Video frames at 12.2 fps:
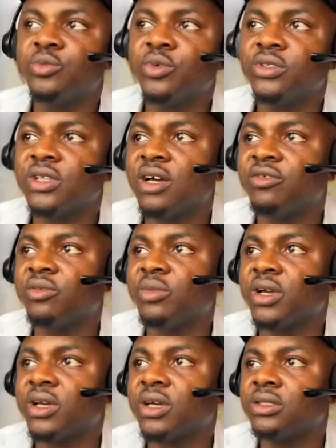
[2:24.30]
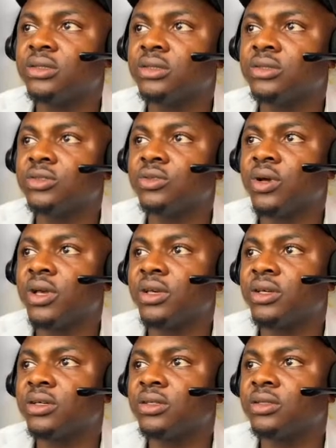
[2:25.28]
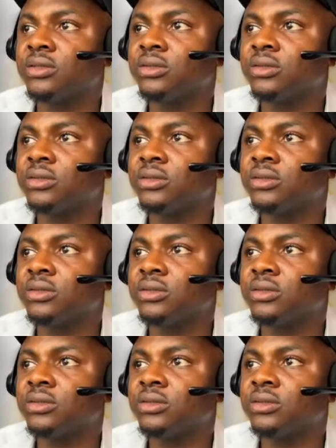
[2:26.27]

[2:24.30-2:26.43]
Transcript: bot I have on my account so I can